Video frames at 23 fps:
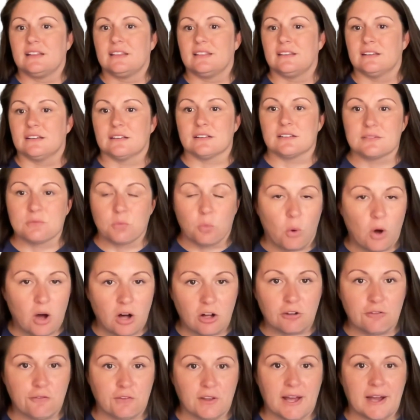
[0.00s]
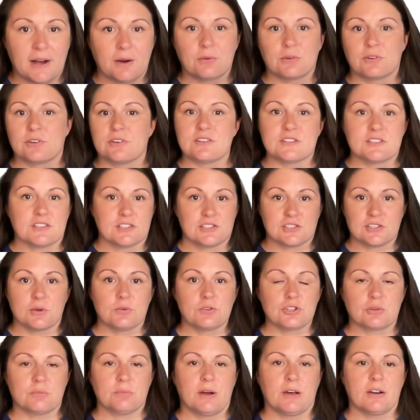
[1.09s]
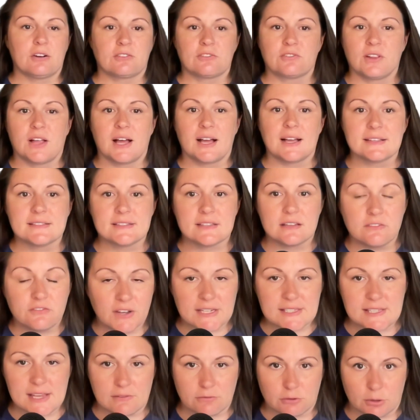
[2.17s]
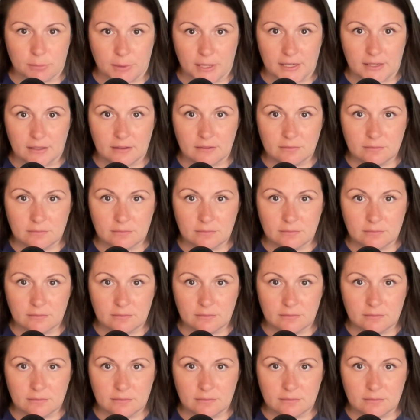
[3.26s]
the wallflowers, the social butterflies. It affects everybody.